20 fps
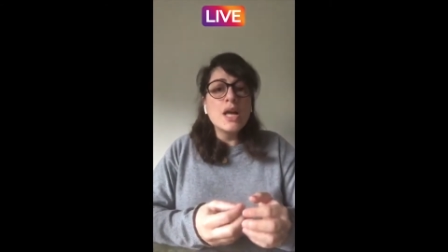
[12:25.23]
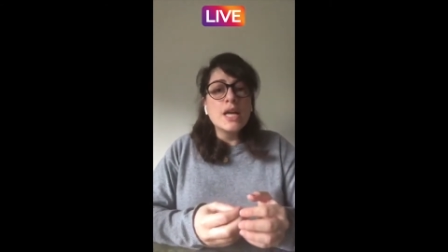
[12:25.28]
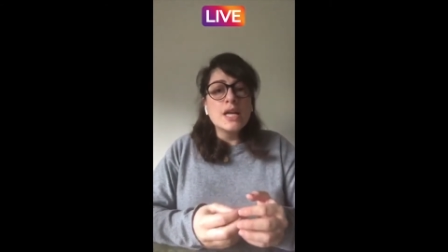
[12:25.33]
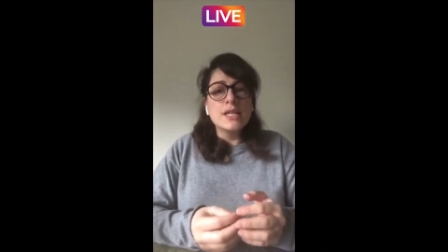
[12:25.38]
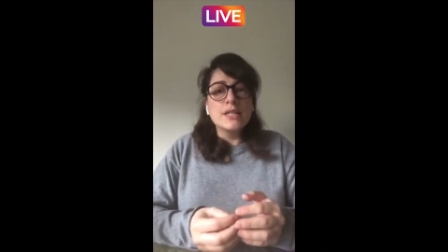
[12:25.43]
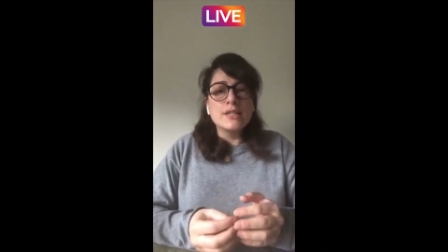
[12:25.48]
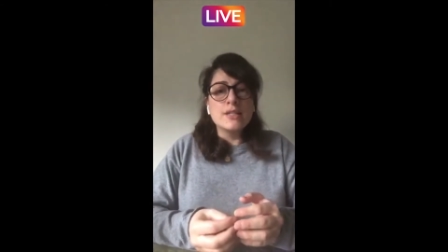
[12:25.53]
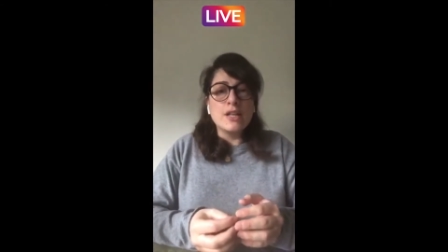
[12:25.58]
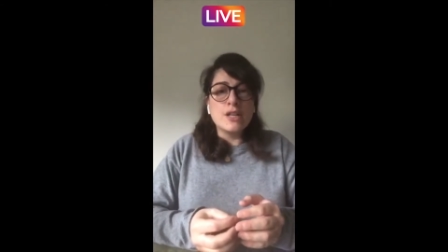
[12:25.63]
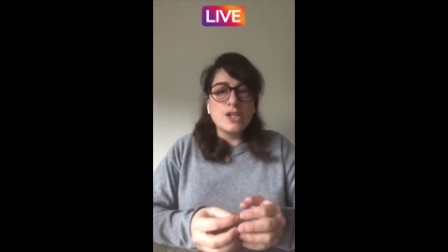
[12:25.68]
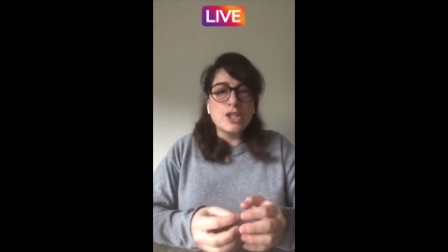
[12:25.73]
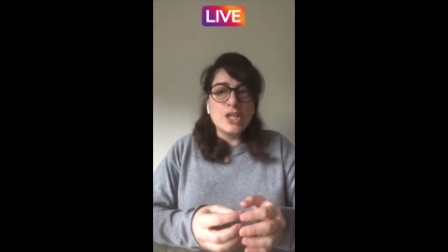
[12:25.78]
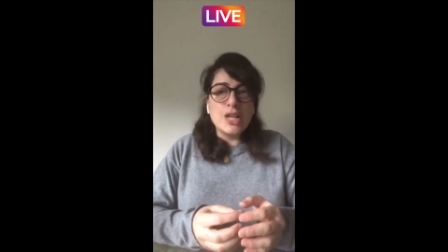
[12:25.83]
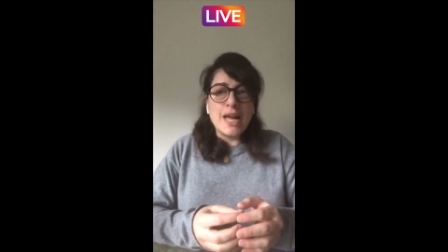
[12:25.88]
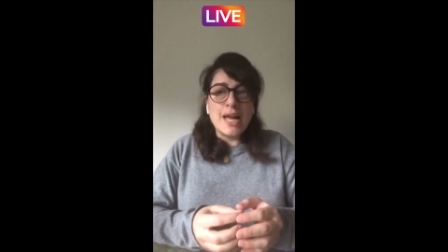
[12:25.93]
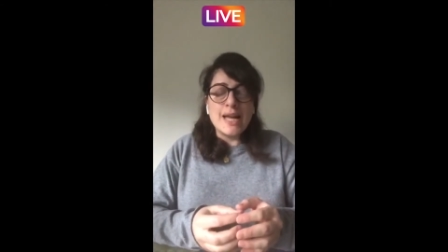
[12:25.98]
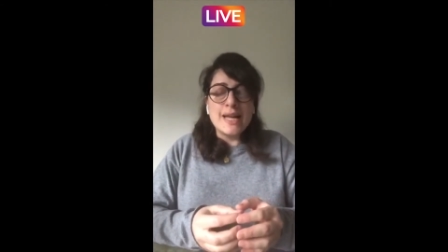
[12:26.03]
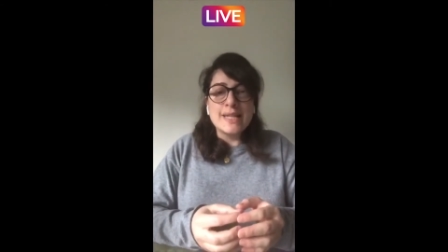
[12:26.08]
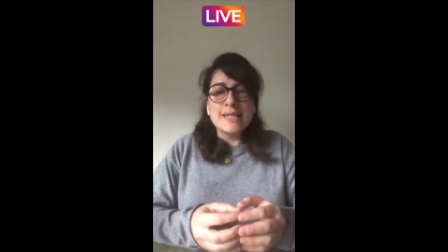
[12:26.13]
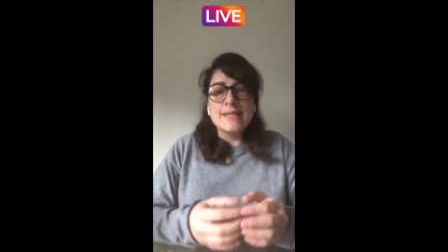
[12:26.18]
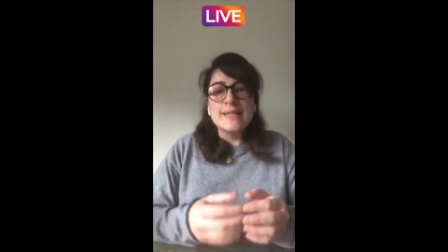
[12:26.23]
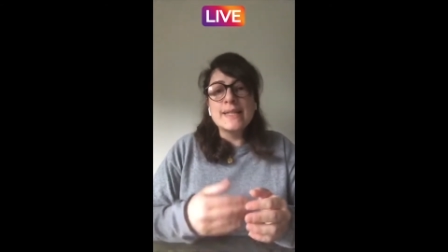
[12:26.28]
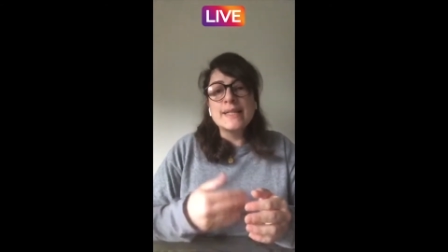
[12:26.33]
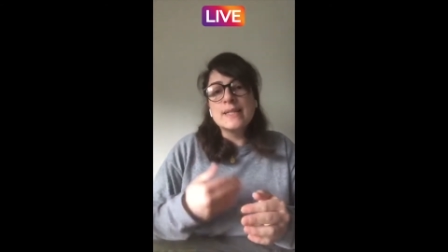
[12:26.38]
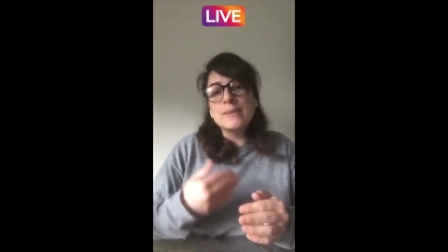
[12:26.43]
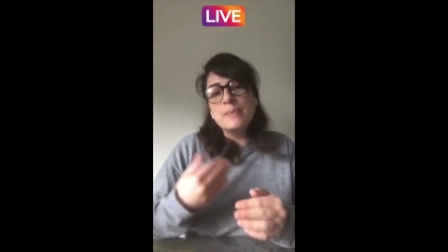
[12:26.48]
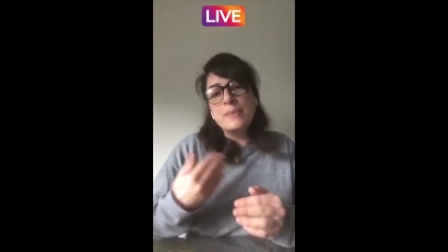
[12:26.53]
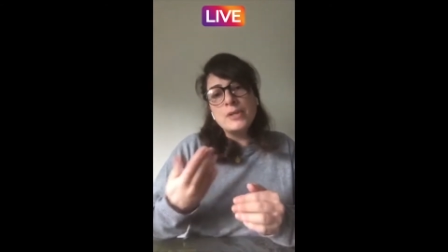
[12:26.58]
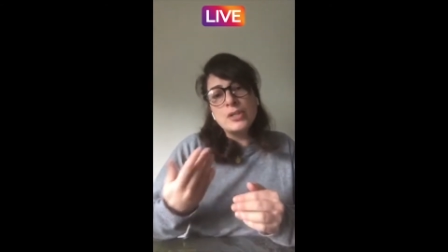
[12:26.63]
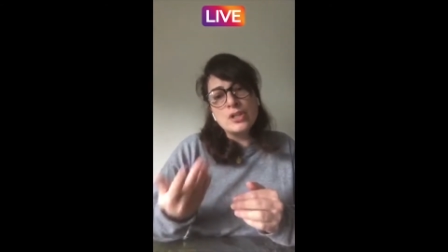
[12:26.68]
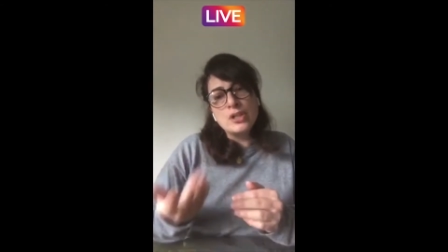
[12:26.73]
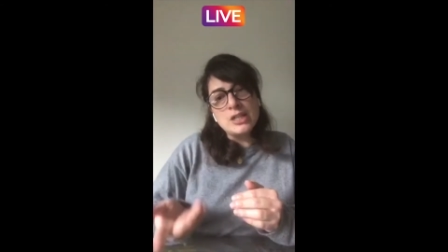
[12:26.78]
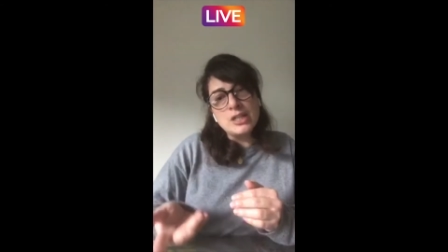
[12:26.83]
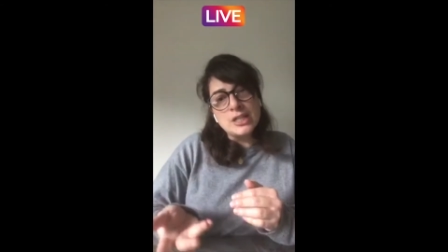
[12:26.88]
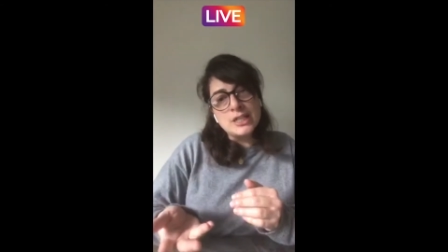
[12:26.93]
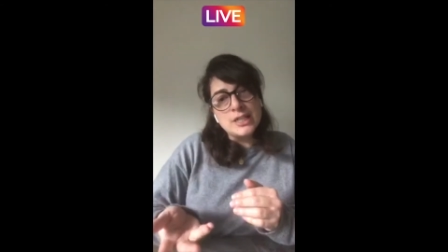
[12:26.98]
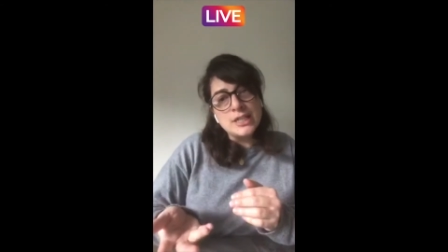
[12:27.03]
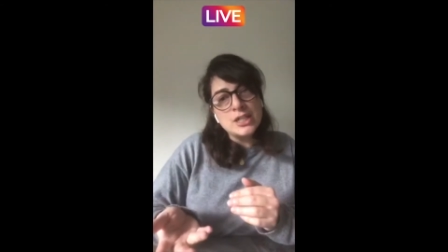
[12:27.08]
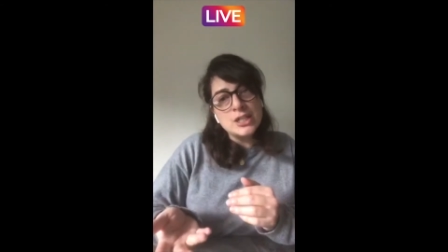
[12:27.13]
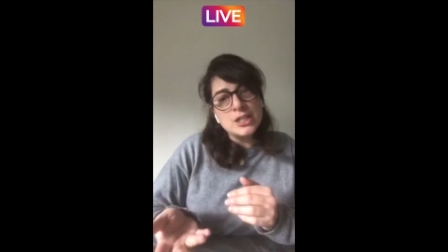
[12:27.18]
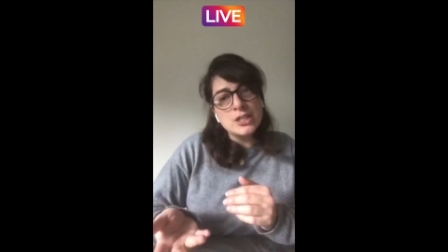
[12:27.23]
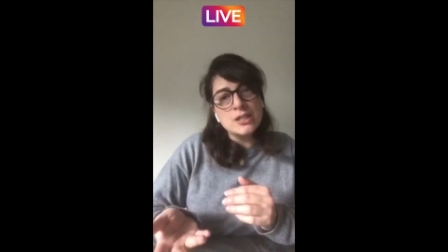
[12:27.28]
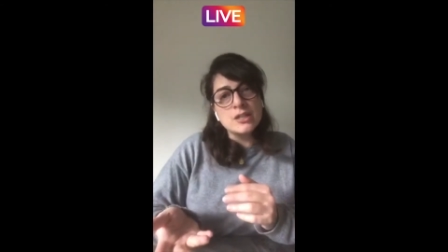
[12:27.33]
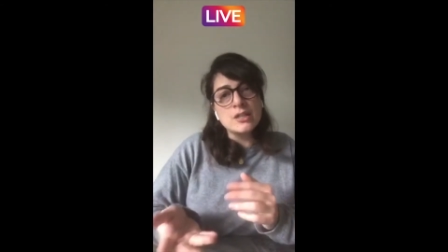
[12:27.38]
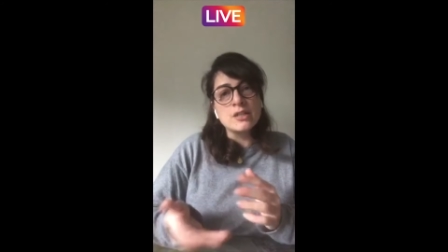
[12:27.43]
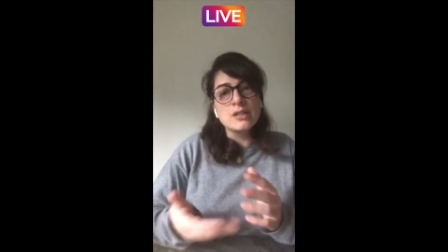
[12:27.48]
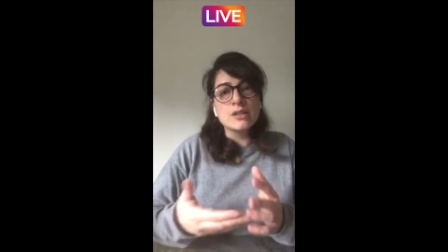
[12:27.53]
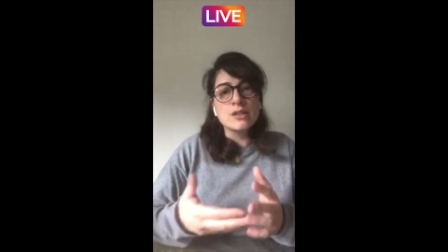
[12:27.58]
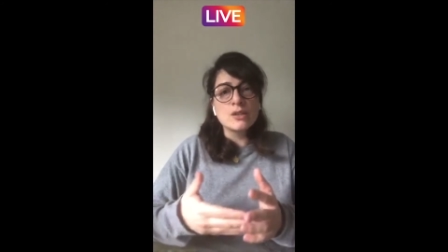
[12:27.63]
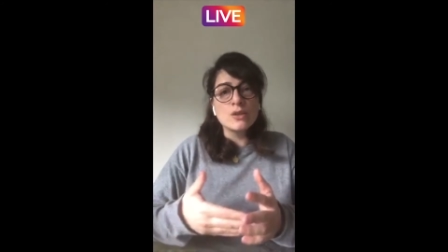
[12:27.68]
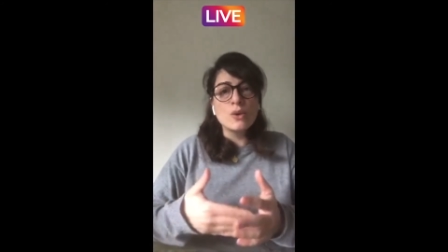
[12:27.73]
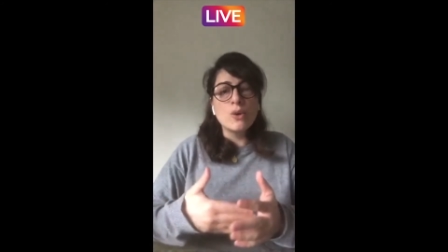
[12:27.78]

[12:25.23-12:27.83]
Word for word: such as special editions